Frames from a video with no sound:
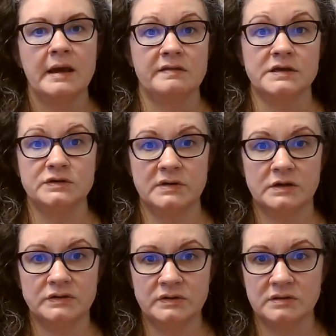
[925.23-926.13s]
and they do
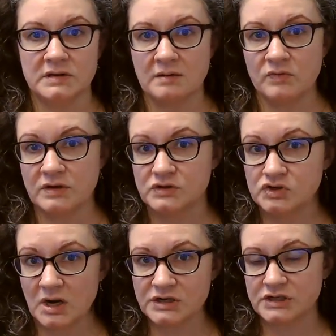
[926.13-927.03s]
include a lot more
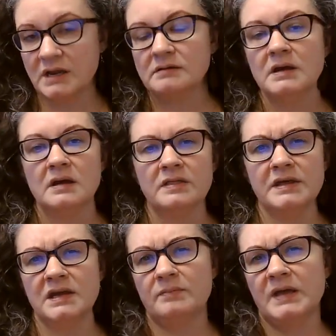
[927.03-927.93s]
instruction.
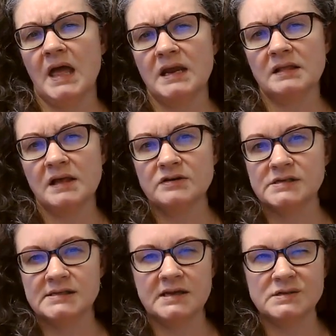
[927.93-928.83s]
The beginning
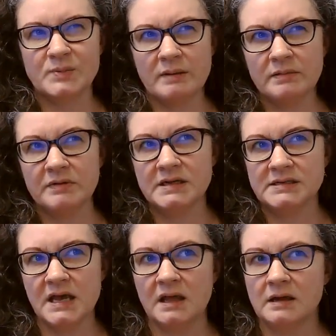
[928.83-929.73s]
letters and sounds probably
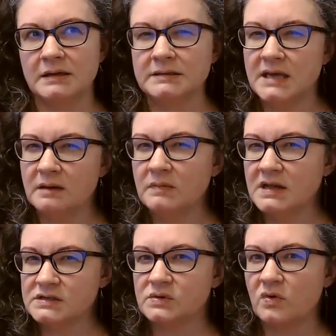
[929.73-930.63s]
take 10
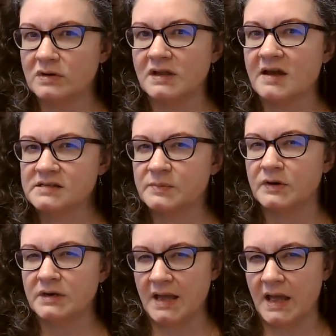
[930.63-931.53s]
minutes or less
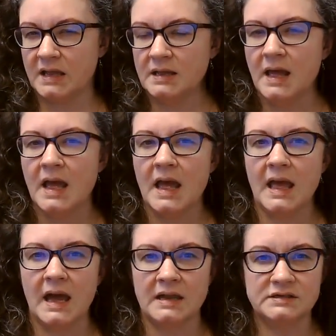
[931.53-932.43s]
per day.
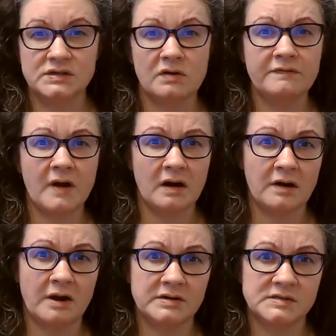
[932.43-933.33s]
And so far,
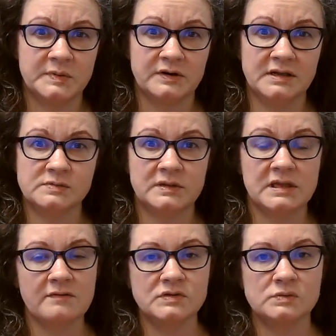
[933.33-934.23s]
our experience with
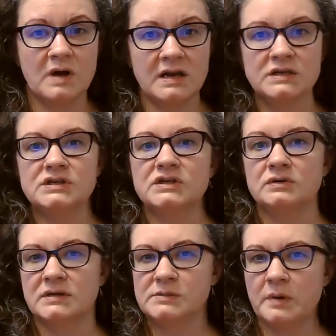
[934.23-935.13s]
levels 1 and
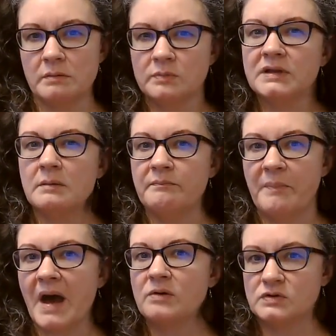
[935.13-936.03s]
2, it's probably
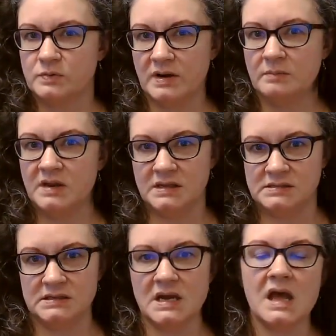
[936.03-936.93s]
about 20
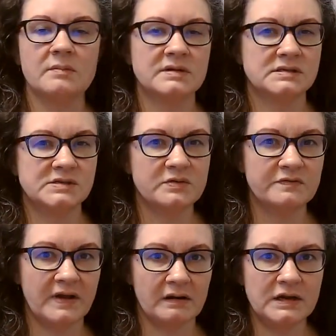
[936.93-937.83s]
minutes a day, but still
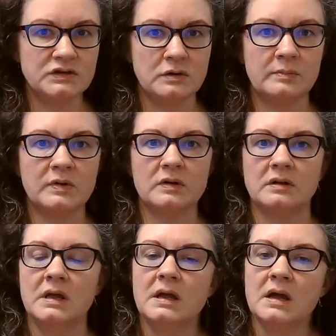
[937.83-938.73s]
very doable.